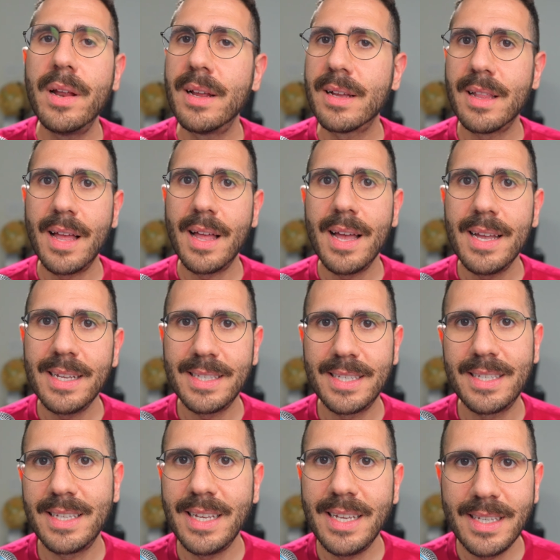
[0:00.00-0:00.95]
when a client
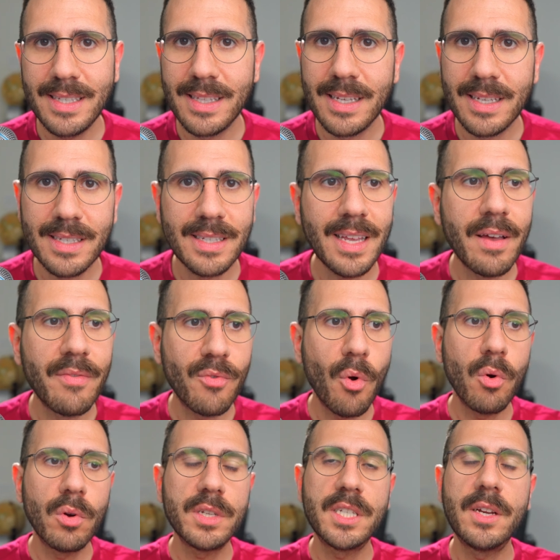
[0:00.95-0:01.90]
sees this, of
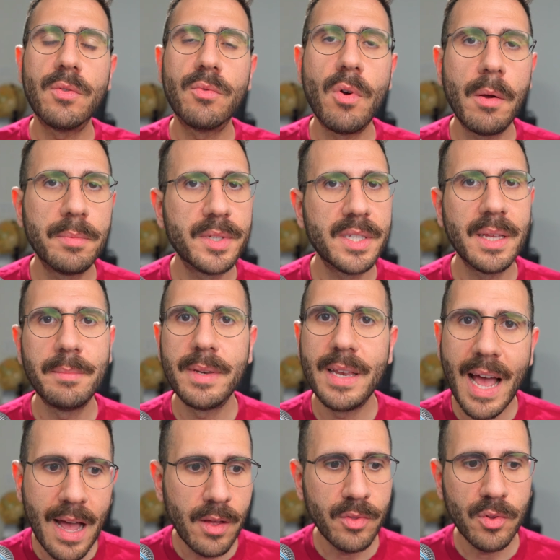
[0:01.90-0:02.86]
course, it ropes them
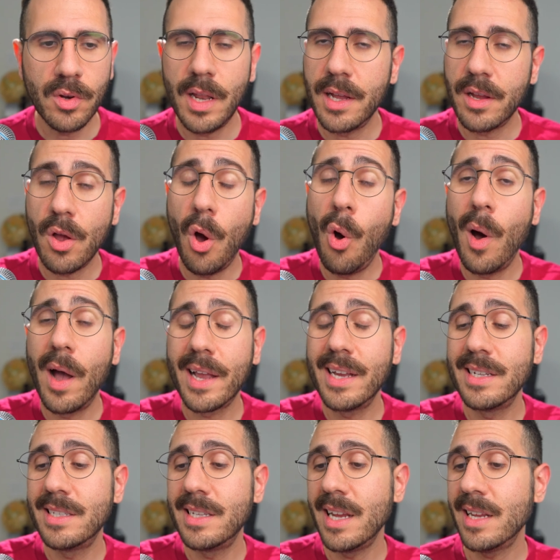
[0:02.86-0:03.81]
down. They're like, oh, I
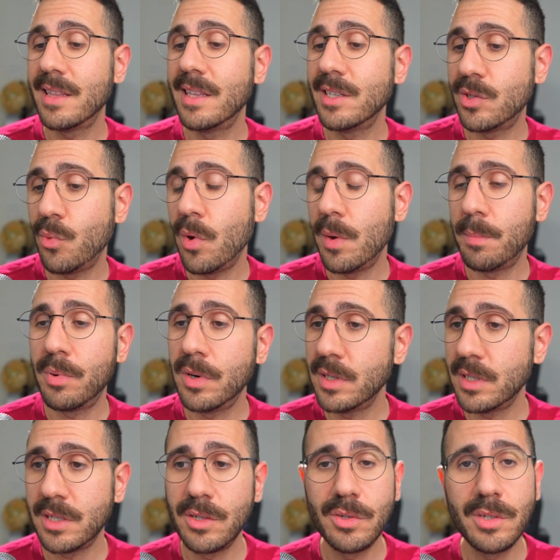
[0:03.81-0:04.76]
can take this one
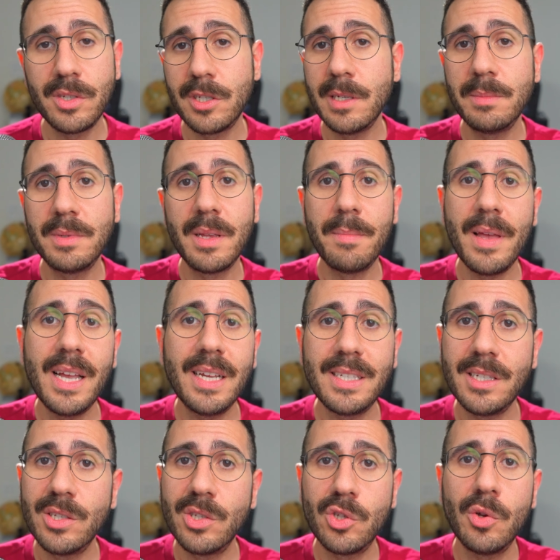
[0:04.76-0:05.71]
person who seems
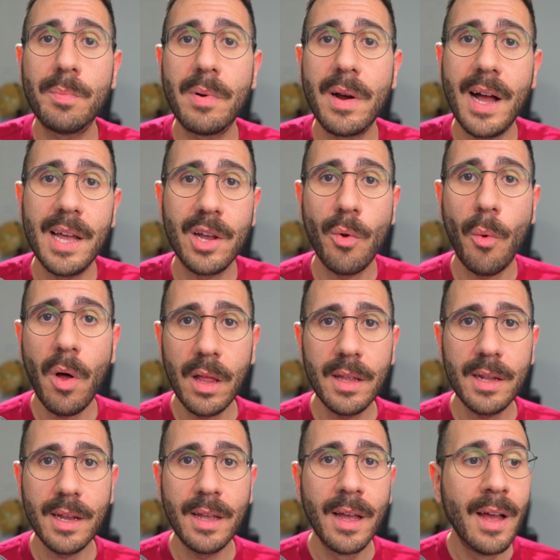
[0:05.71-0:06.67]
amazing, super high
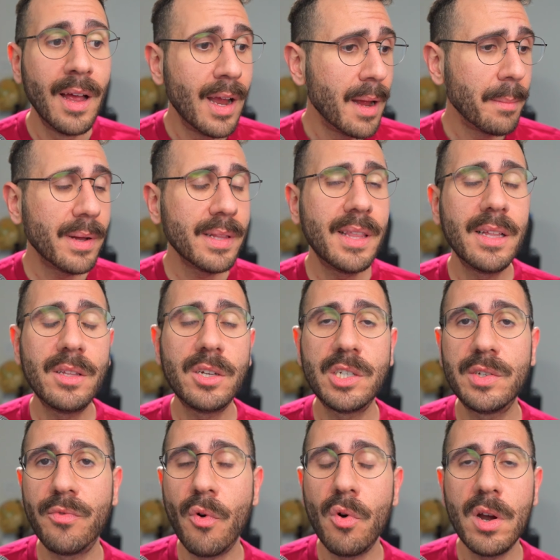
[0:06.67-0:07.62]
quality, but then
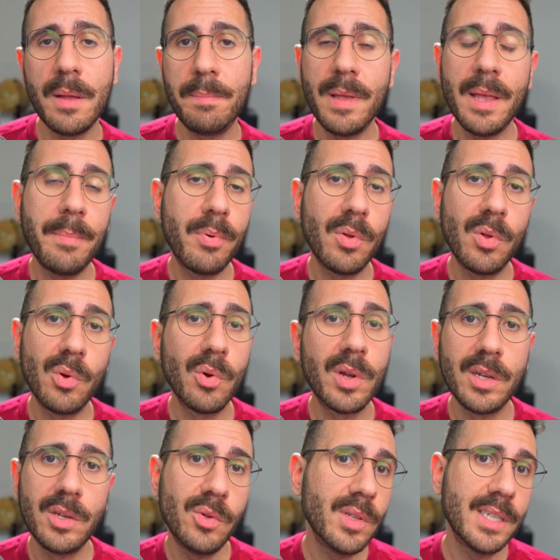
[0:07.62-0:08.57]
there's 40 people who
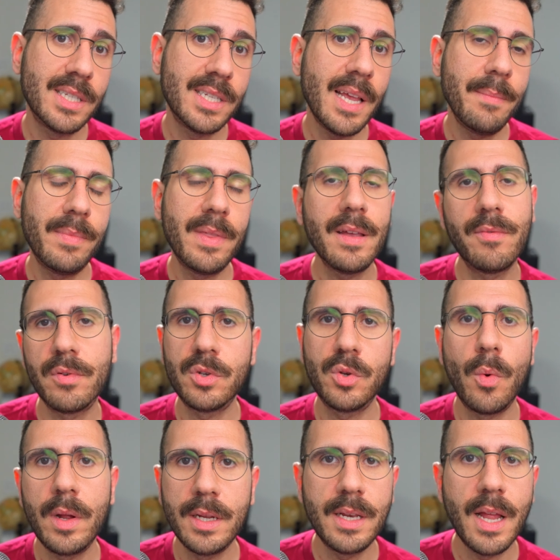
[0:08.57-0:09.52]
can do the same thing for
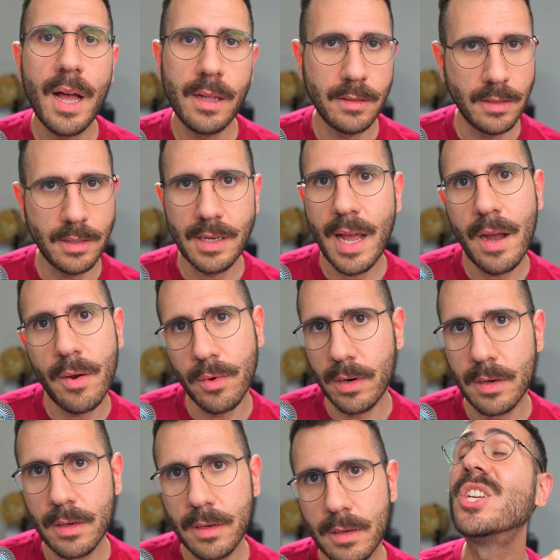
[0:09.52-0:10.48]
$20 an hour.
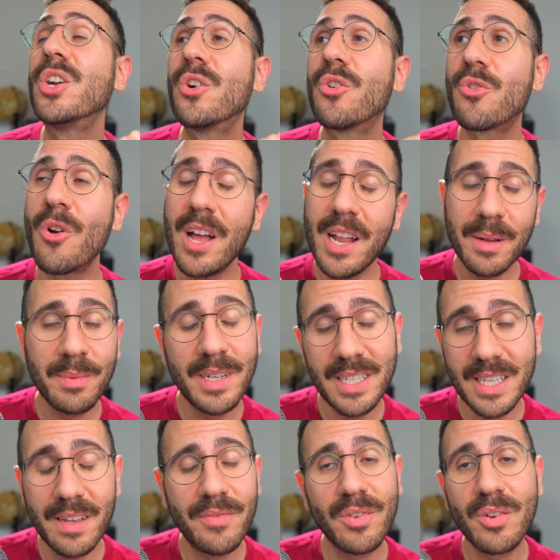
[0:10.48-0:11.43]
It's incredibly
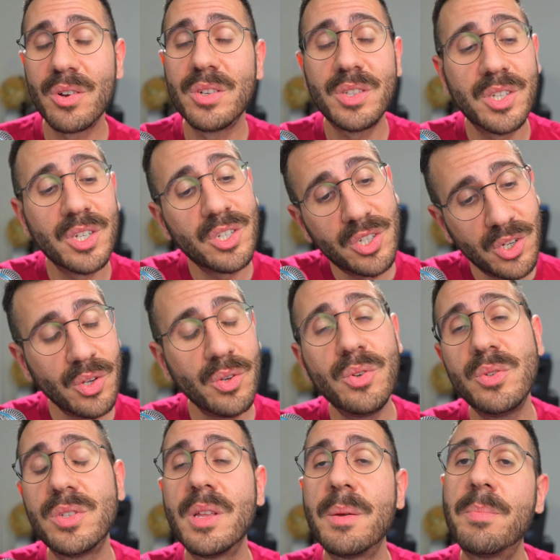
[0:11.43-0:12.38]
difficult to
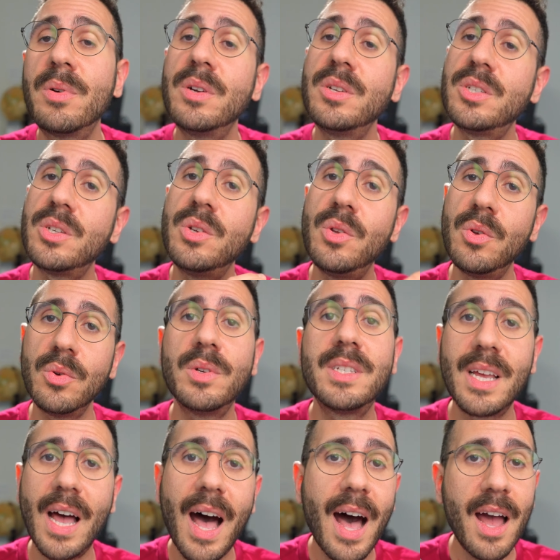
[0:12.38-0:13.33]
choose the person who
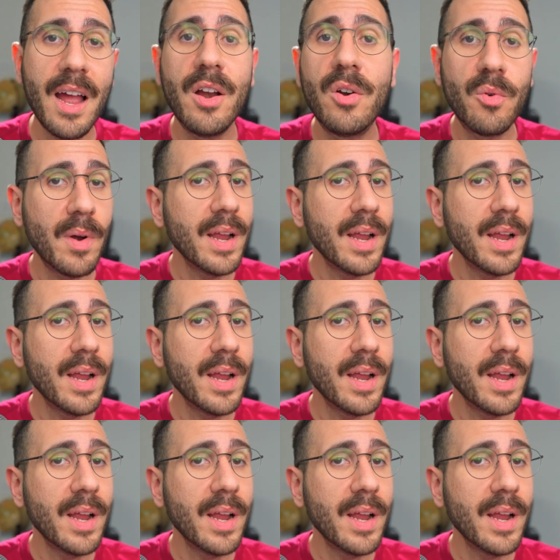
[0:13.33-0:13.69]
is a higher